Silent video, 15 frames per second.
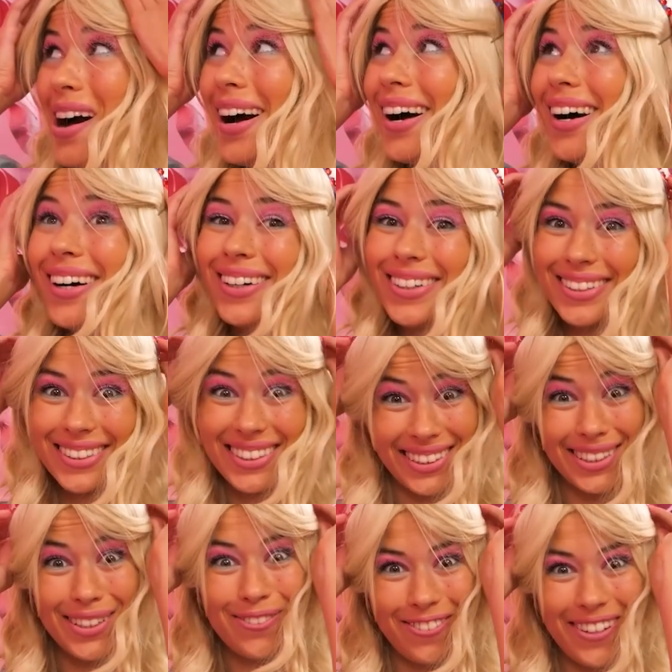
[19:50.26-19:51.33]
Barbie
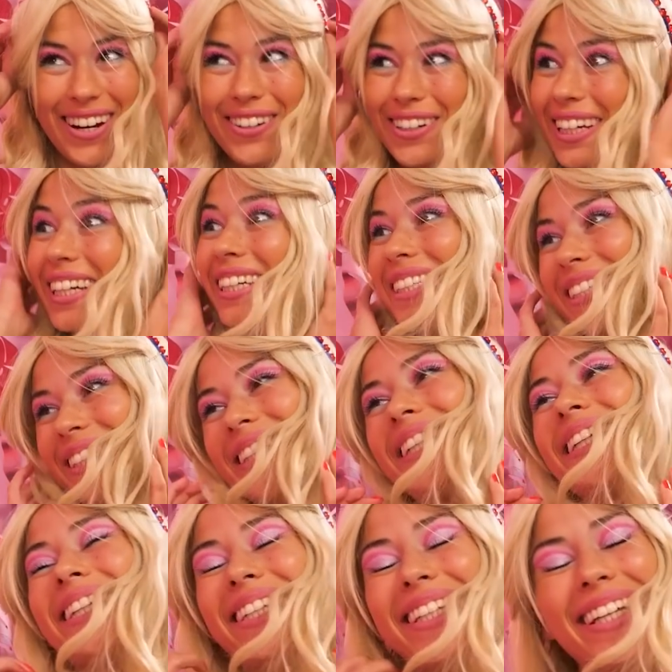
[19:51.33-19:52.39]
feels like a princess.